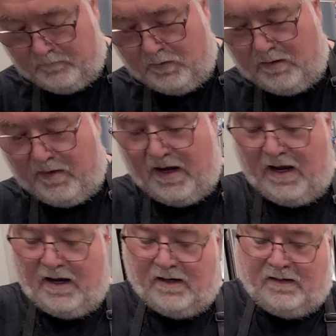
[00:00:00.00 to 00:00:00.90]
put it in my
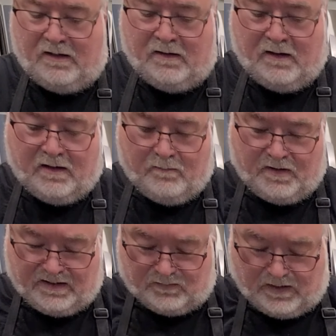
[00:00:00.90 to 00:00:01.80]
hand,
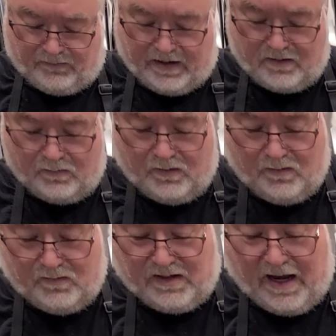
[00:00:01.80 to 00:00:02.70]
because whatever I don't
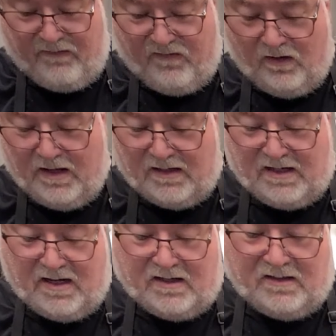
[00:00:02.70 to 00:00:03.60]
use, I fully
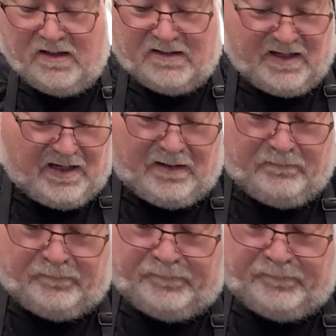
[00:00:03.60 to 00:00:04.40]
intend to eat.